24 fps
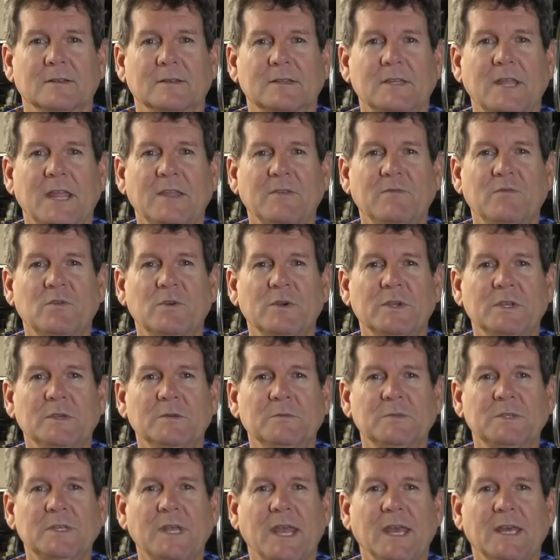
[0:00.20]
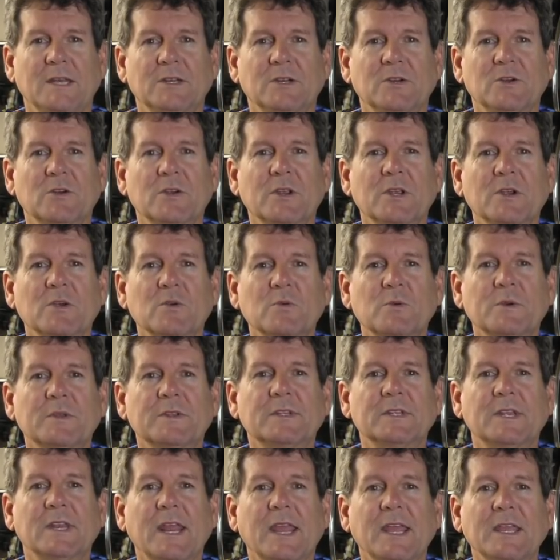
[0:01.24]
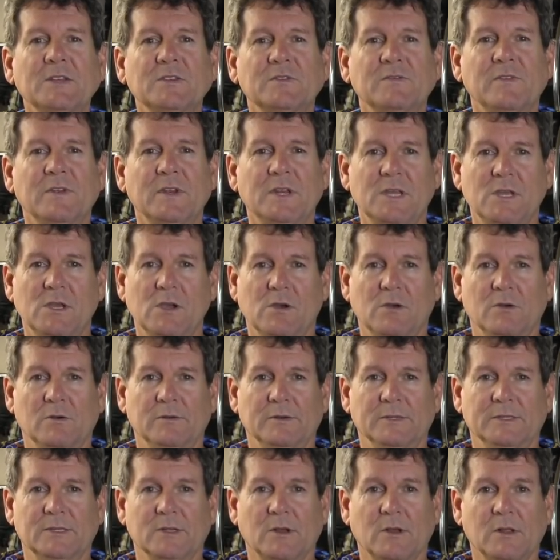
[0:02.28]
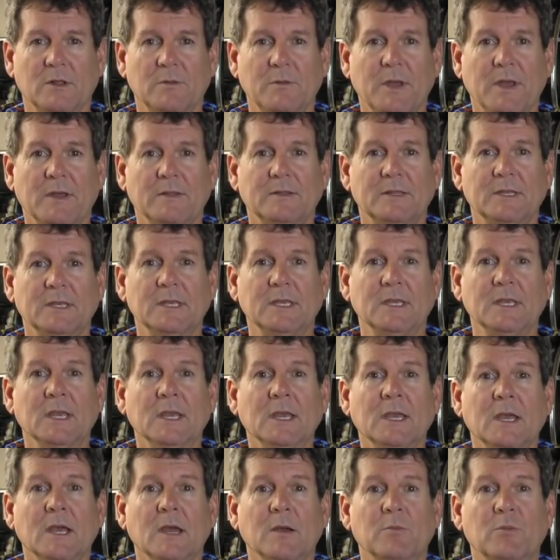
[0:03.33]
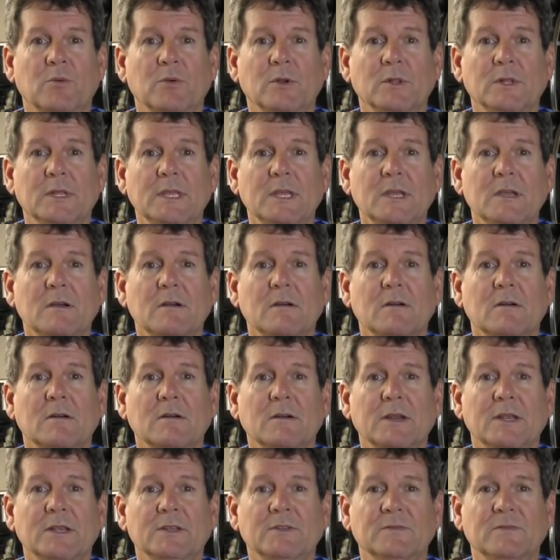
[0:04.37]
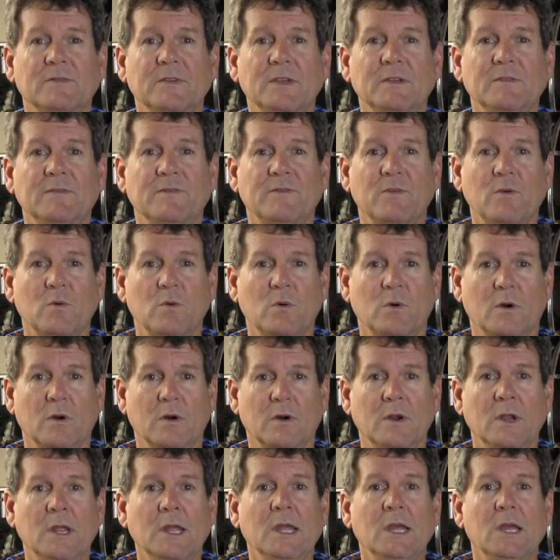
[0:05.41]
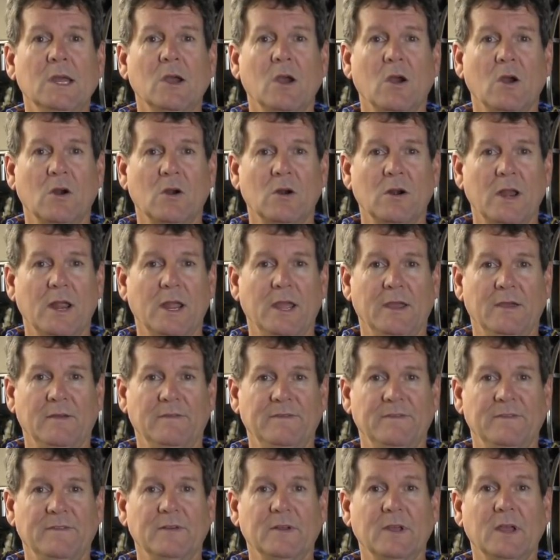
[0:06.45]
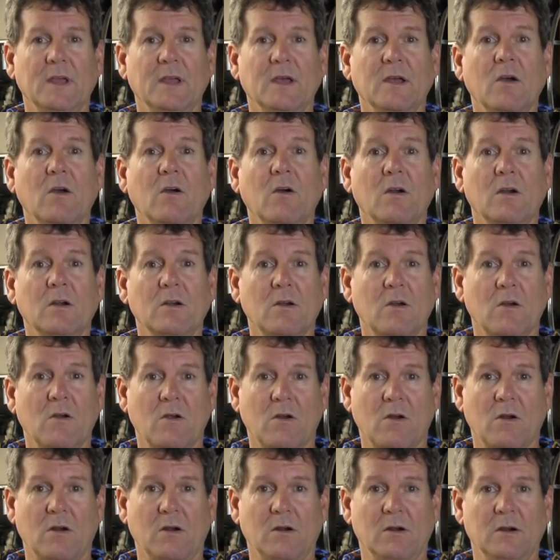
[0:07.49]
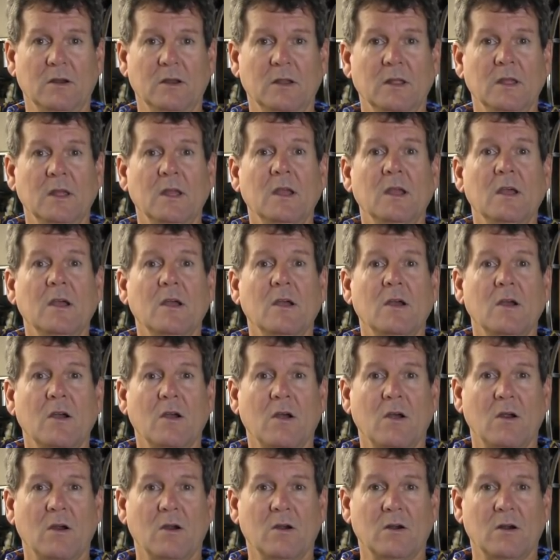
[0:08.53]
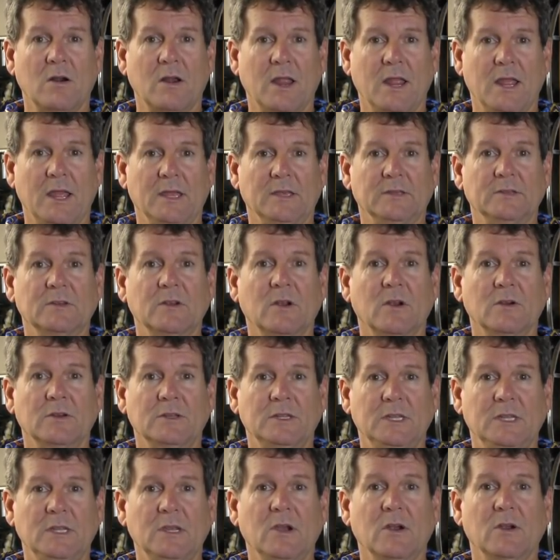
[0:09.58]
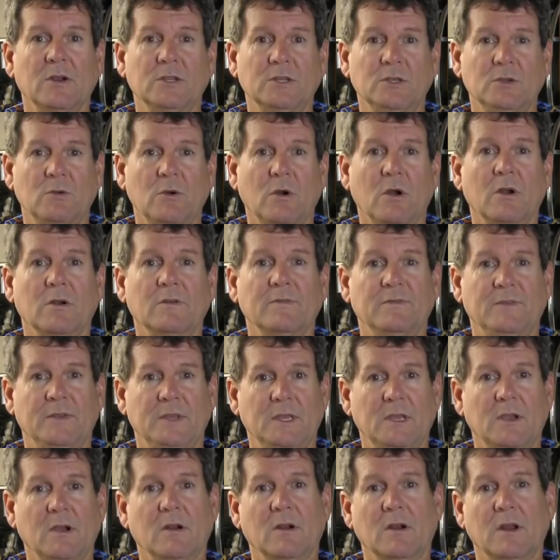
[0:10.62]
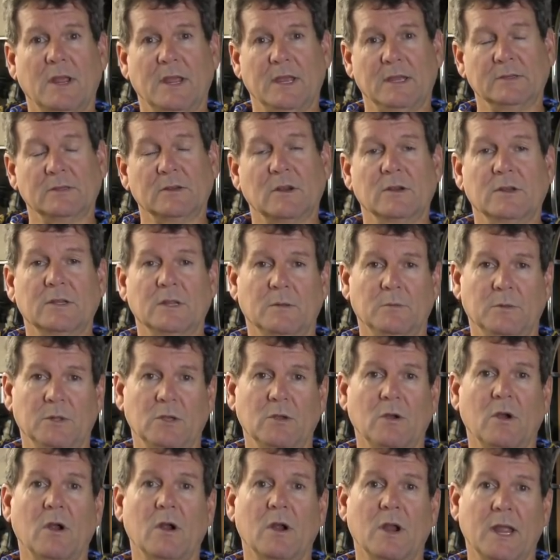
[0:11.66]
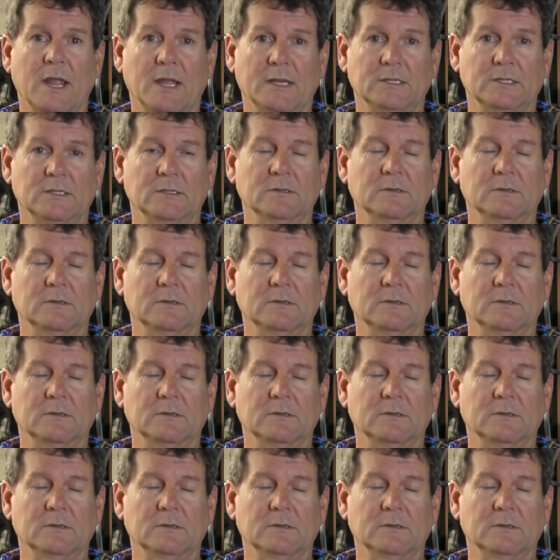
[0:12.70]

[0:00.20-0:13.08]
Dave Williams, editor here with today's video. It's all about the Aprilia R S V four R F, R R, R S, R T, R U, R V, R X, R W, R X.